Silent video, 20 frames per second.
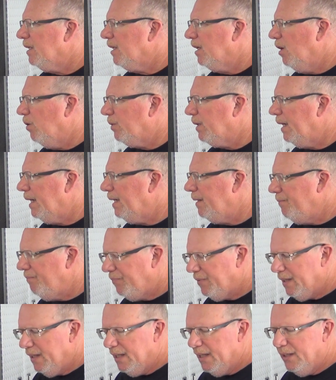okay?
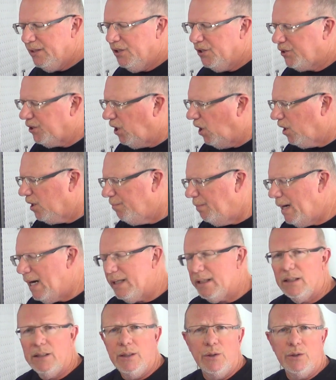And just talk
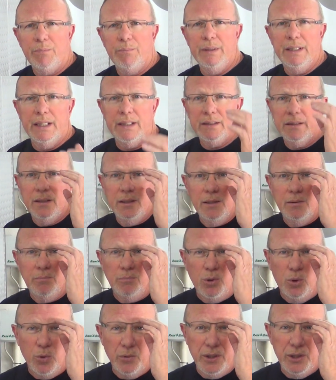about it a little bit
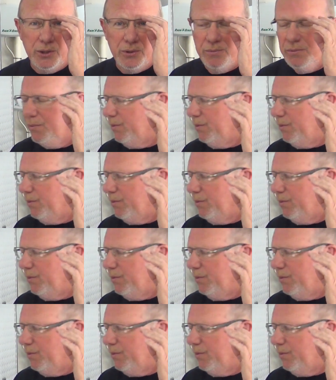more. This